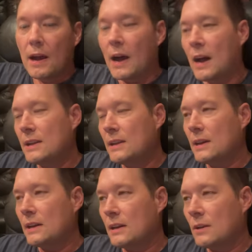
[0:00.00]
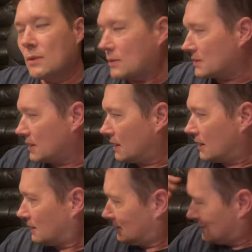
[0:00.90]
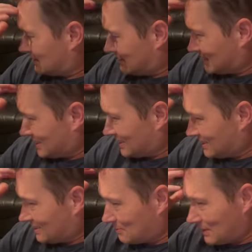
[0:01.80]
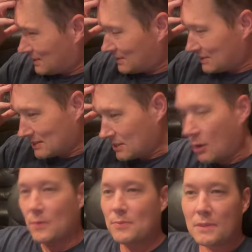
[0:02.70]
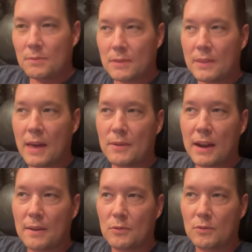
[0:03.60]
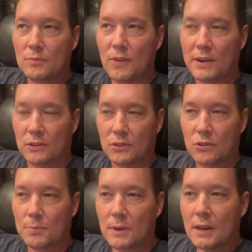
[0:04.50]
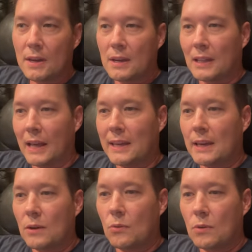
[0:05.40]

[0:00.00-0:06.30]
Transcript: on uh, where was I? I was talking about oh the, okay. the that kind of final group. Like